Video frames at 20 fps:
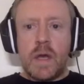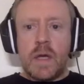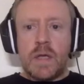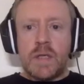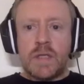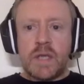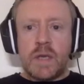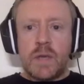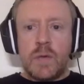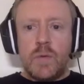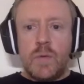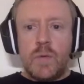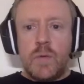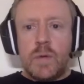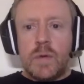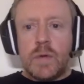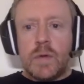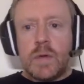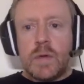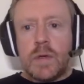
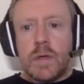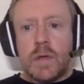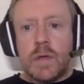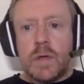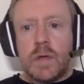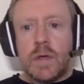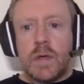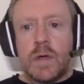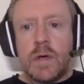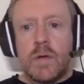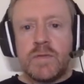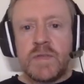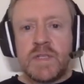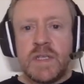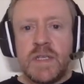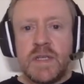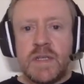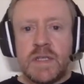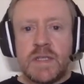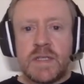So
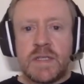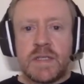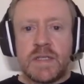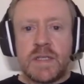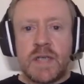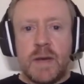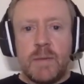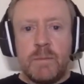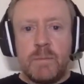obviously this